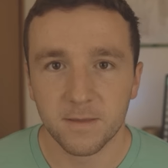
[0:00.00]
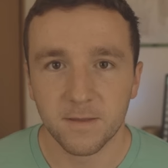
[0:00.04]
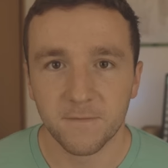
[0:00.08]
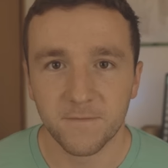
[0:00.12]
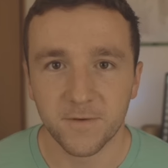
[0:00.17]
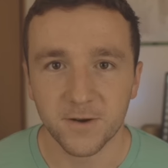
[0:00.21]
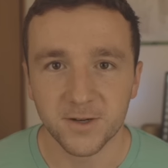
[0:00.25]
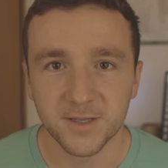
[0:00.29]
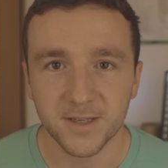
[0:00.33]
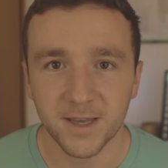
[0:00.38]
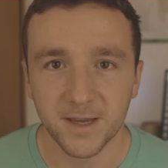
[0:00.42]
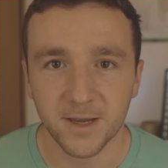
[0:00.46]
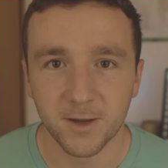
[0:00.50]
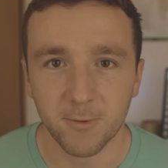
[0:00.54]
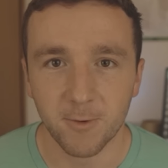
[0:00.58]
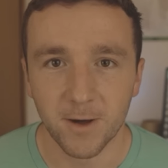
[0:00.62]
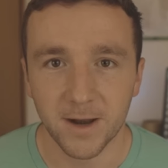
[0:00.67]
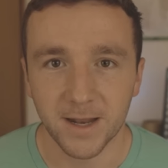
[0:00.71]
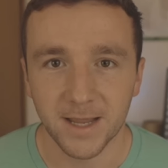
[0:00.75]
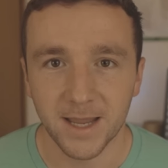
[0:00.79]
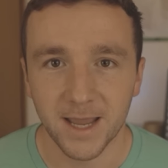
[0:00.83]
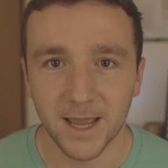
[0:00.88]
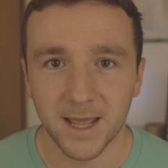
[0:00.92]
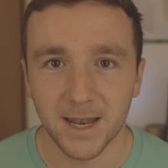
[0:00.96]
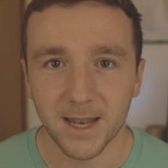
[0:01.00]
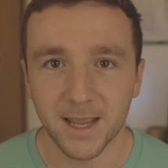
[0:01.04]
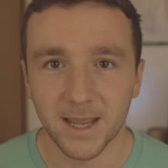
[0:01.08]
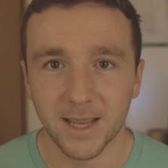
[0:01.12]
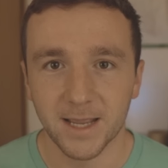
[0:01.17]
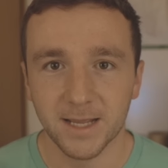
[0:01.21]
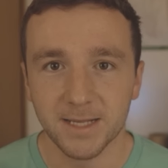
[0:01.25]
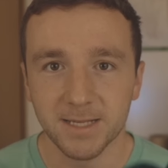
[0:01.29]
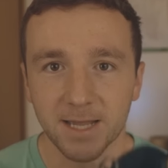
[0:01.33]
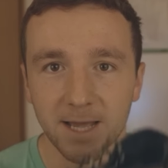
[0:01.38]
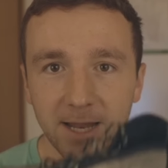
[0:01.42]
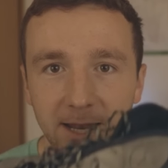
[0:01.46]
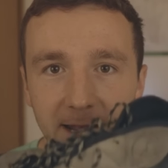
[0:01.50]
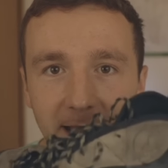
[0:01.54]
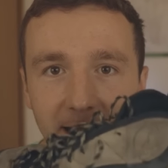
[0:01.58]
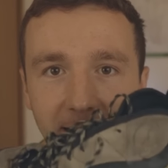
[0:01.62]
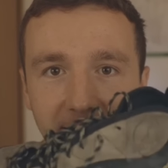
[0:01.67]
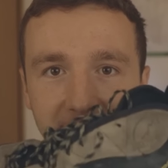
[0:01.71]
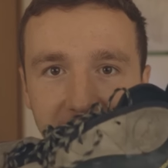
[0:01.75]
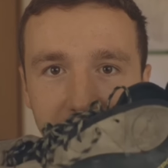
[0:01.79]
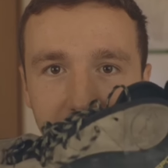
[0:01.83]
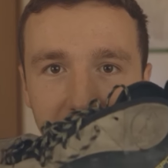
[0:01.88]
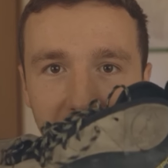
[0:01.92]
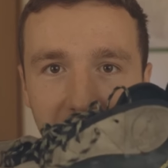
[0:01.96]
The first thing you want to get is a
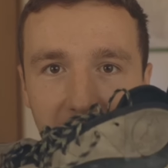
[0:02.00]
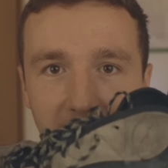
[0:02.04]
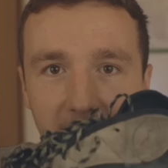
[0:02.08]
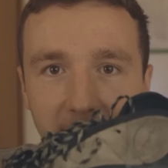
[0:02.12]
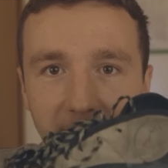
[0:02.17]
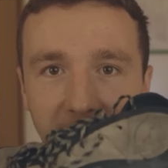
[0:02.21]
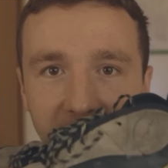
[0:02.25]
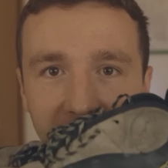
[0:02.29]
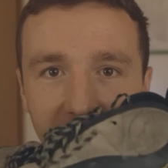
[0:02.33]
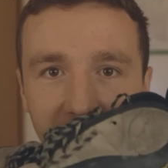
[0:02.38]
nice pair of